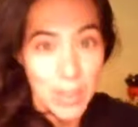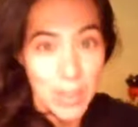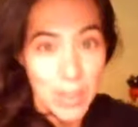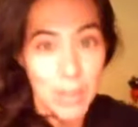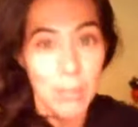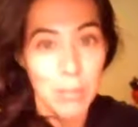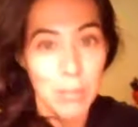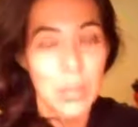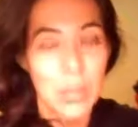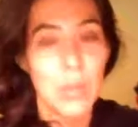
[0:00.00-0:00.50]

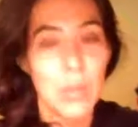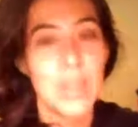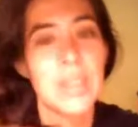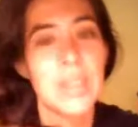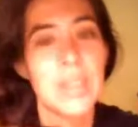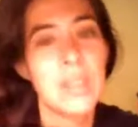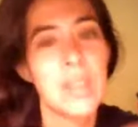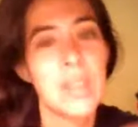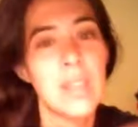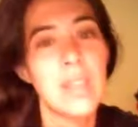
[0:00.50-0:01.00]
So I still
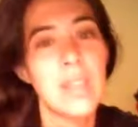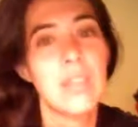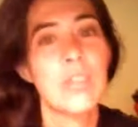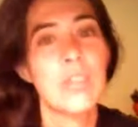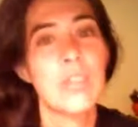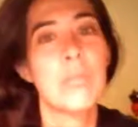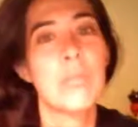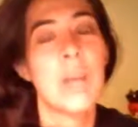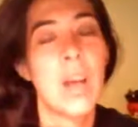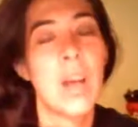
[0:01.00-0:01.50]
like to do my
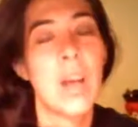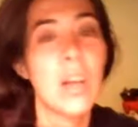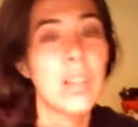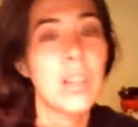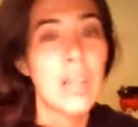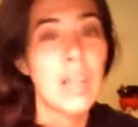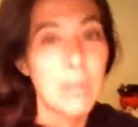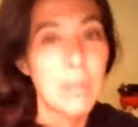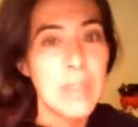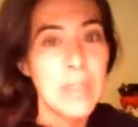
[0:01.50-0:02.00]
online
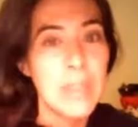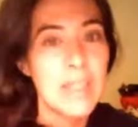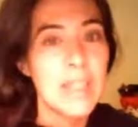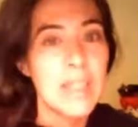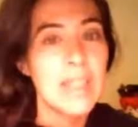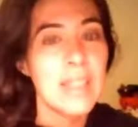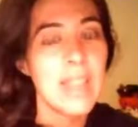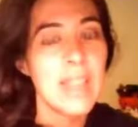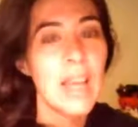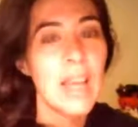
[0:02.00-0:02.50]
business,
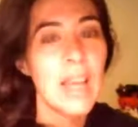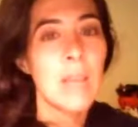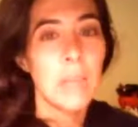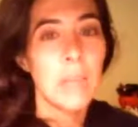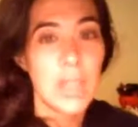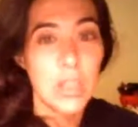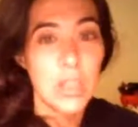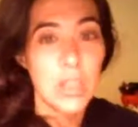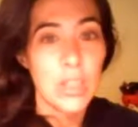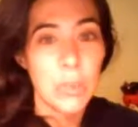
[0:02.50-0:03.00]
but I
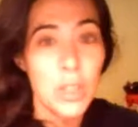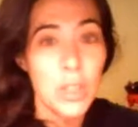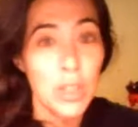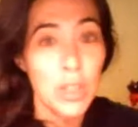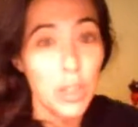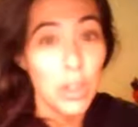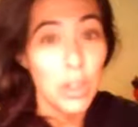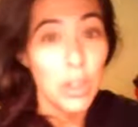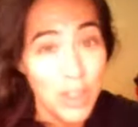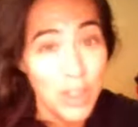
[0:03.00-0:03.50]
do it
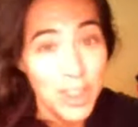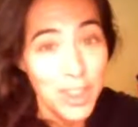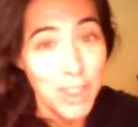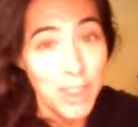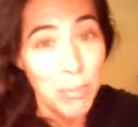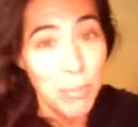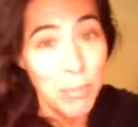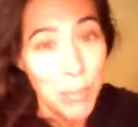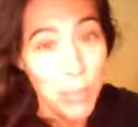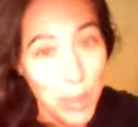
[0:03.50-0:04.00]
early in the
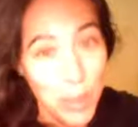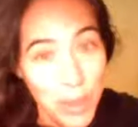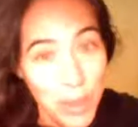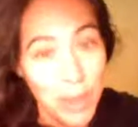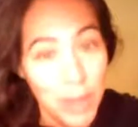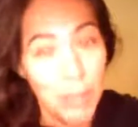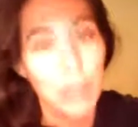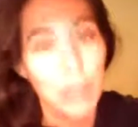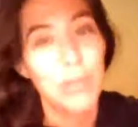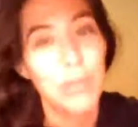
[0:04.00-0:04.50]
morning
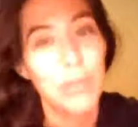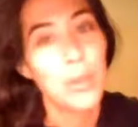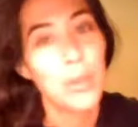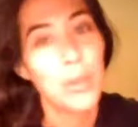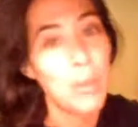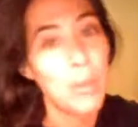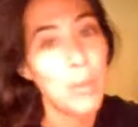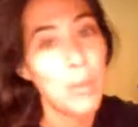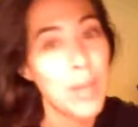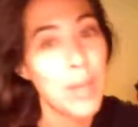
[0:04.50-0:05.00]
before he
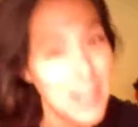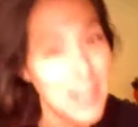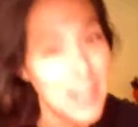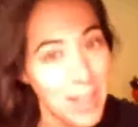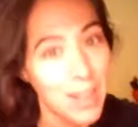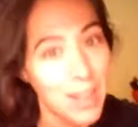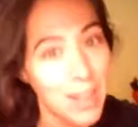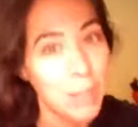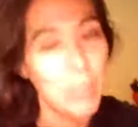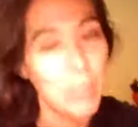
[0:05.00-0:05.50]
wakes
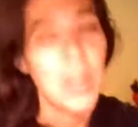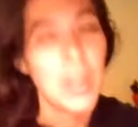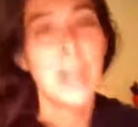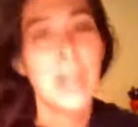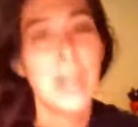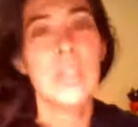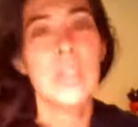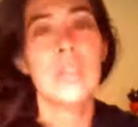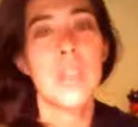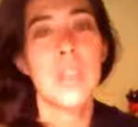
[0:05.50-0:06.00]
up so
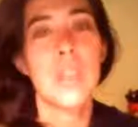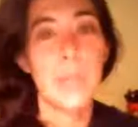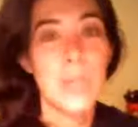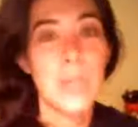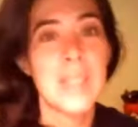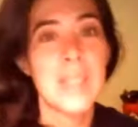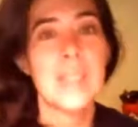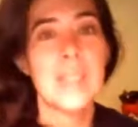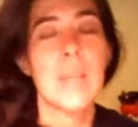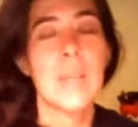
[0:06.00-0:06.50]
that when he's
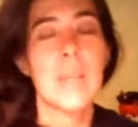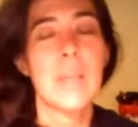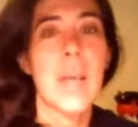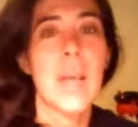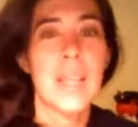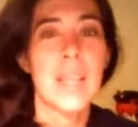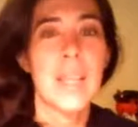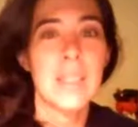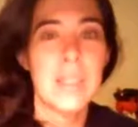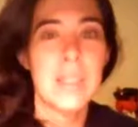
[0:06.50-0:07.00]
up, I can
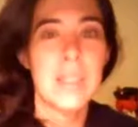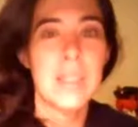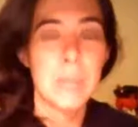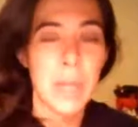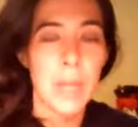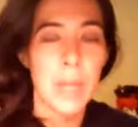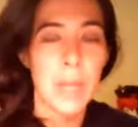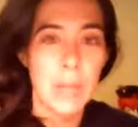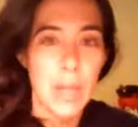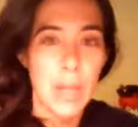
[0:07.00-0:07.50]
spend
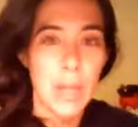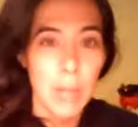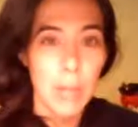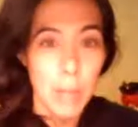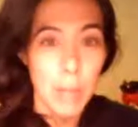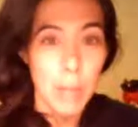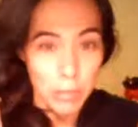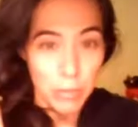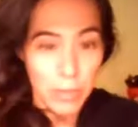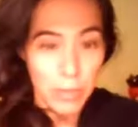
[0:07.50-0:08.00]
my
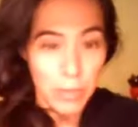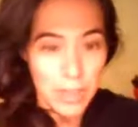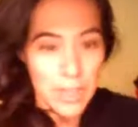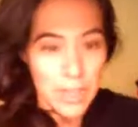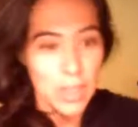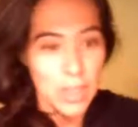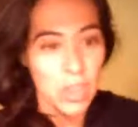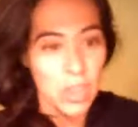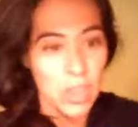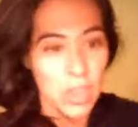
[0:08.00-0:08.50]
full attention
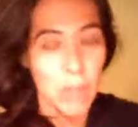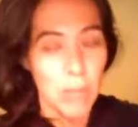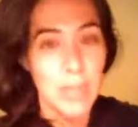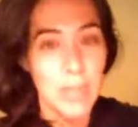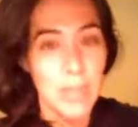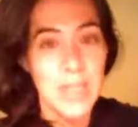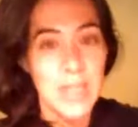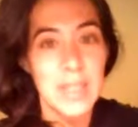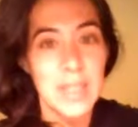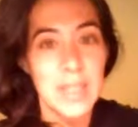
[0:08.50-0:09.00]
on my
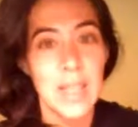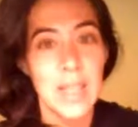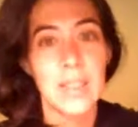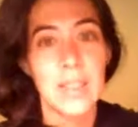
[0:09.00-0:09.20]
son.